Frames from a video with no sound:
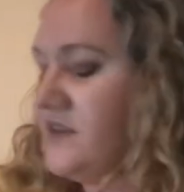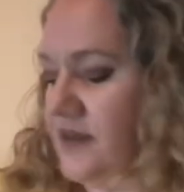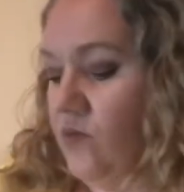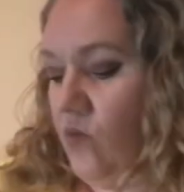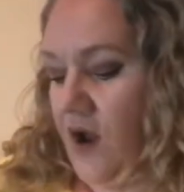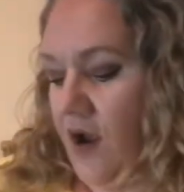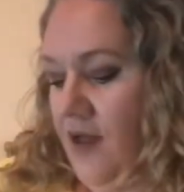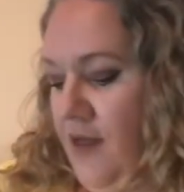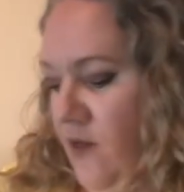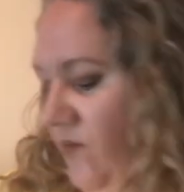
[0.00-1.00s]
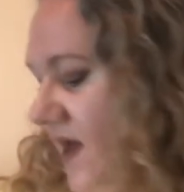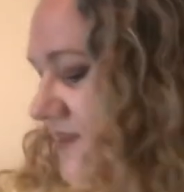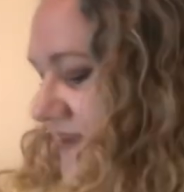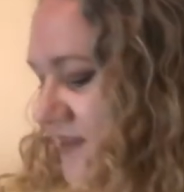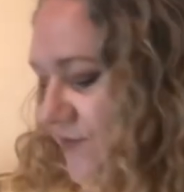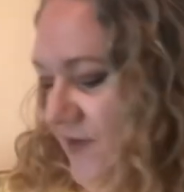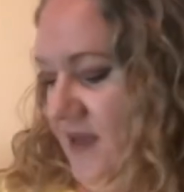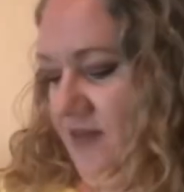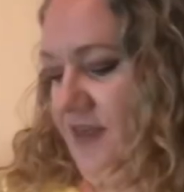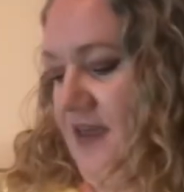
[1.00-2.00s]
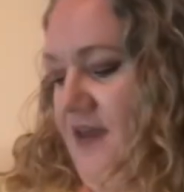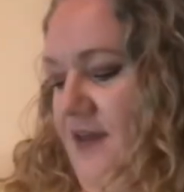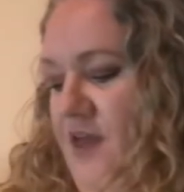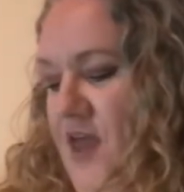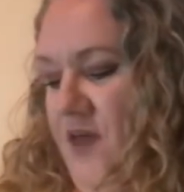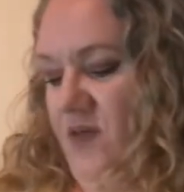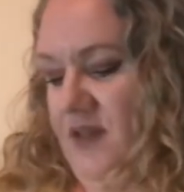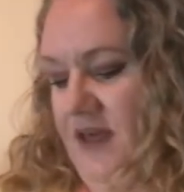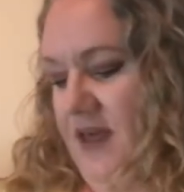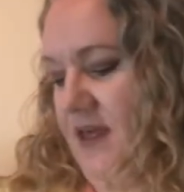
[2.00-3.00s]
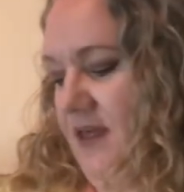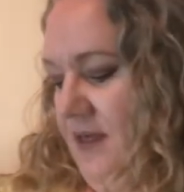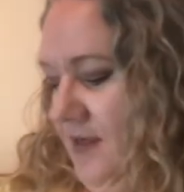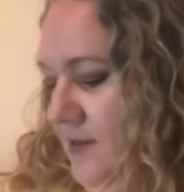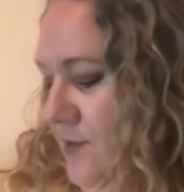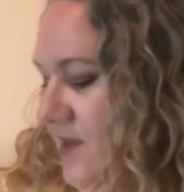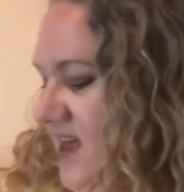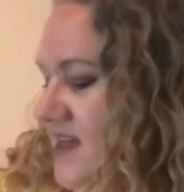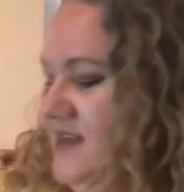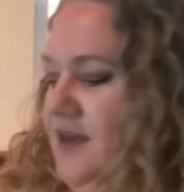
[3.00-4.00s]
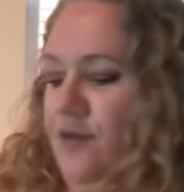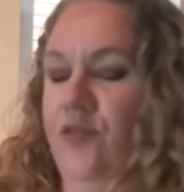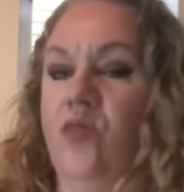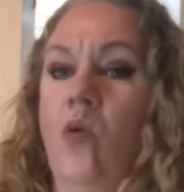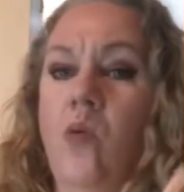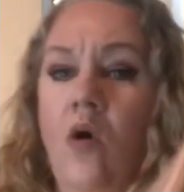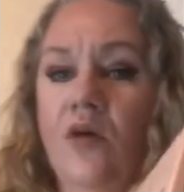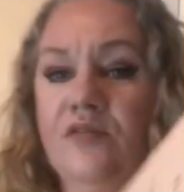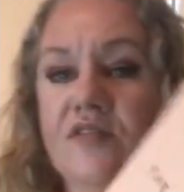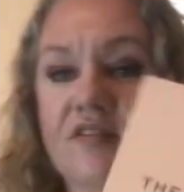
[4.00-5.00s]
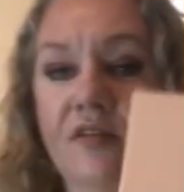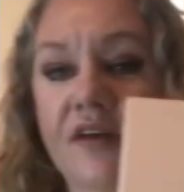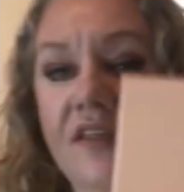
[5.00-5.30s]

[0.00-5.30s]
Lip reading: somewhere, but I did find the Emily edit, the wants. Look at